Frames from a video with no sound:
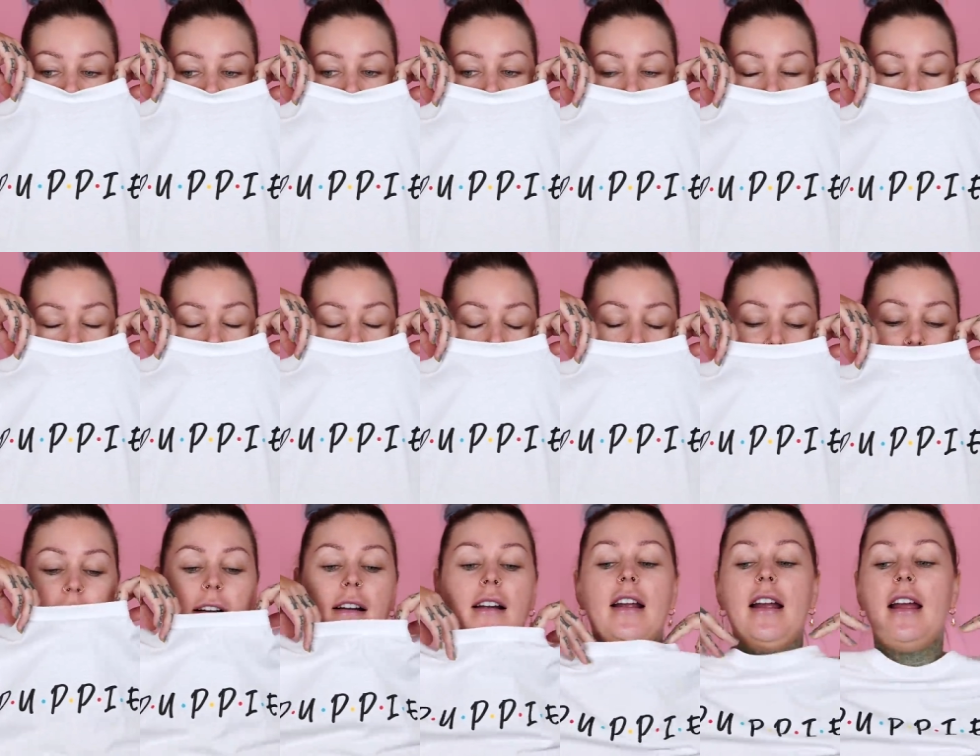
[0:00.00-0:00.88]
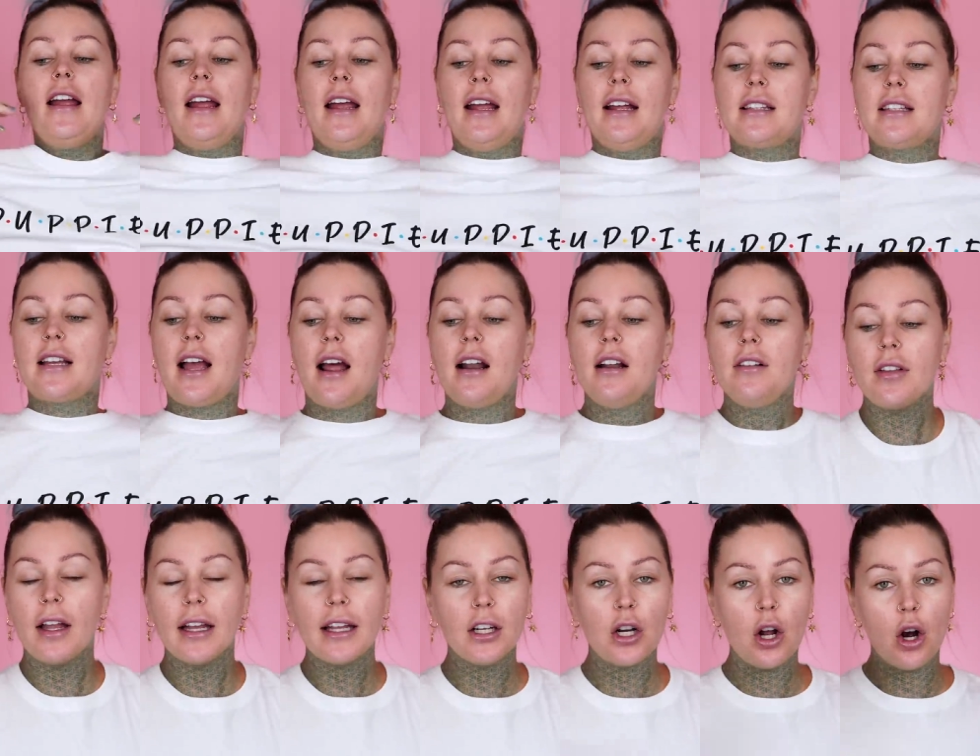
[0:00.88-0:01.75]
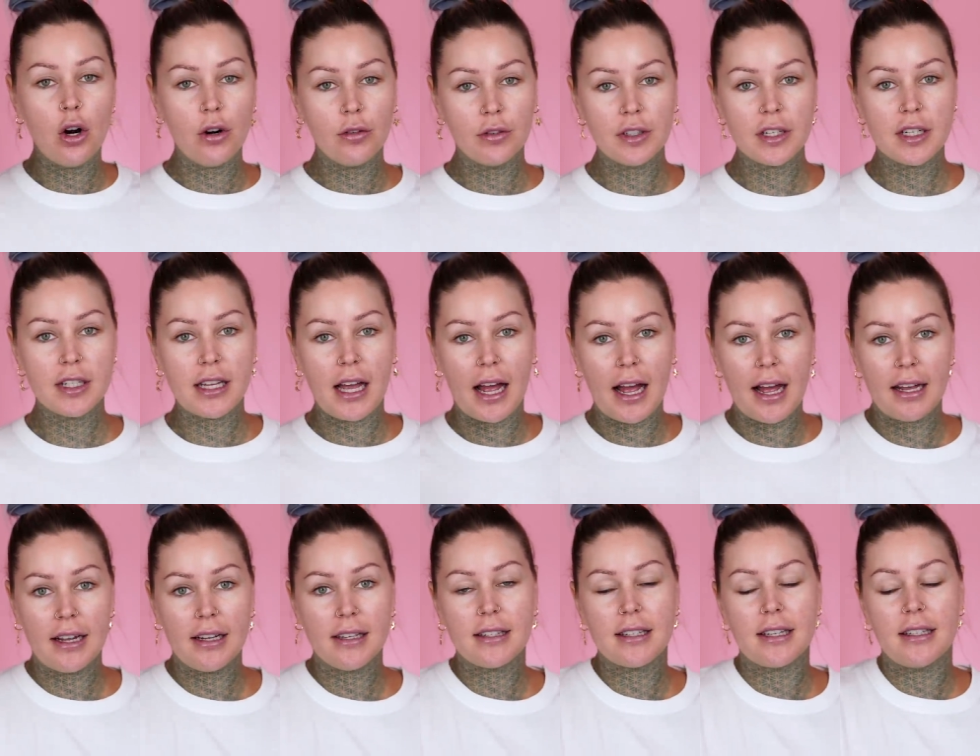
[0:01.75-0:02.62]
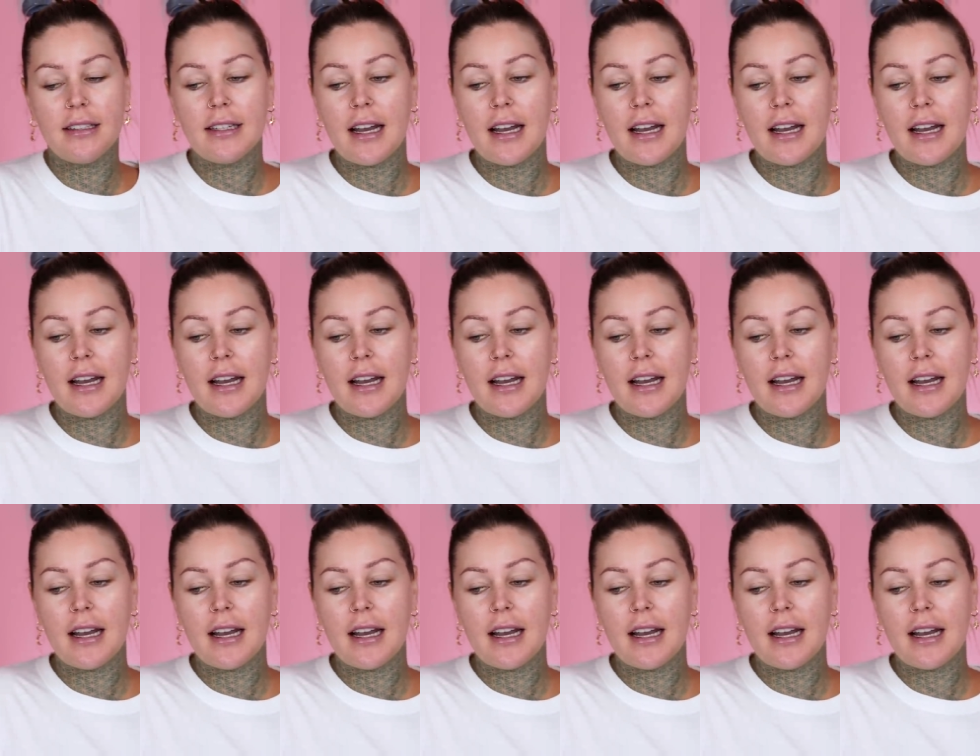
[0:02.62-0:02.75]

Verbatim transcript: right here. It's kind of like an oversized